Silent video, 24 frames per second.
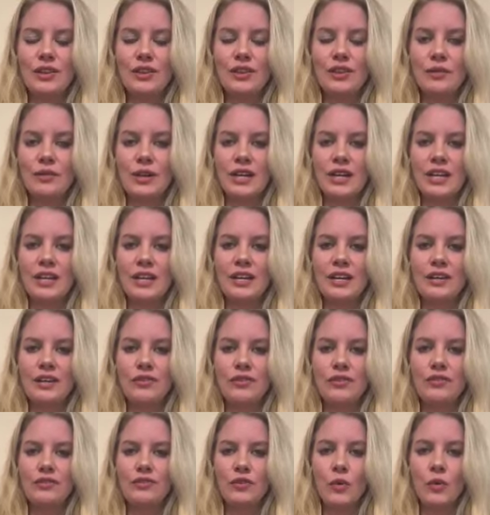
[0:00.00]
3,
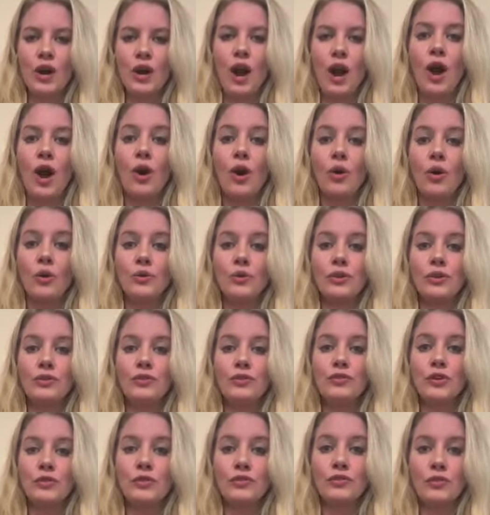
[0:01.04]
4. Hold
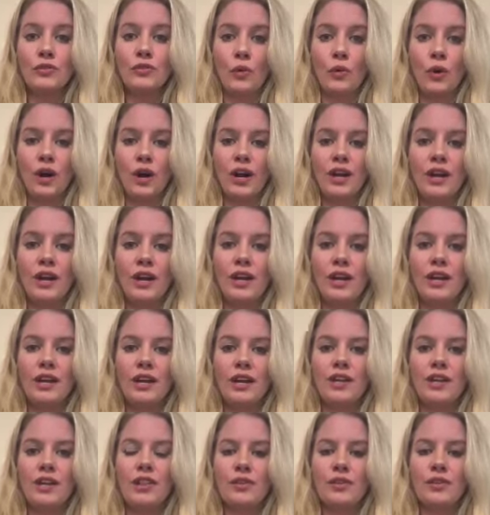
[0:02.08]
for 4,
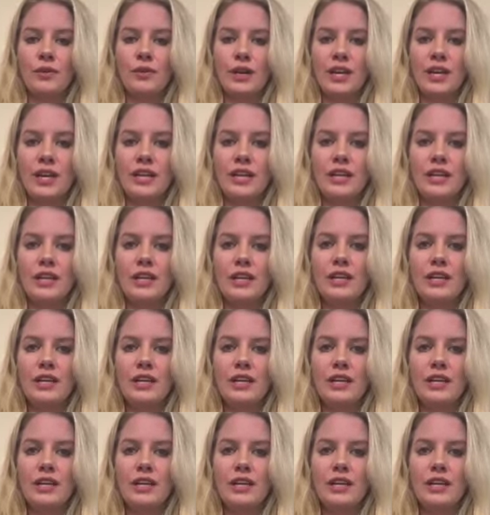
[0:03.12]
3,